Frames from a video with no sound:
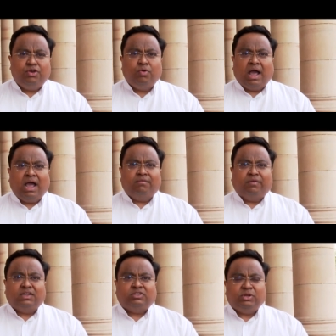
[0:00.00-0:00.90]
to have
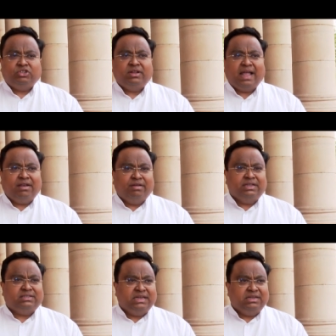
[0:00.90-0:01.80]
a special
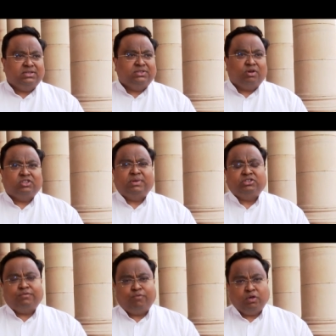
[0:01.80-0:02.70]
category status or a
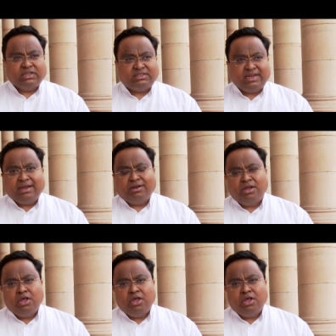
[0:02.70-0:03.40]
special focus state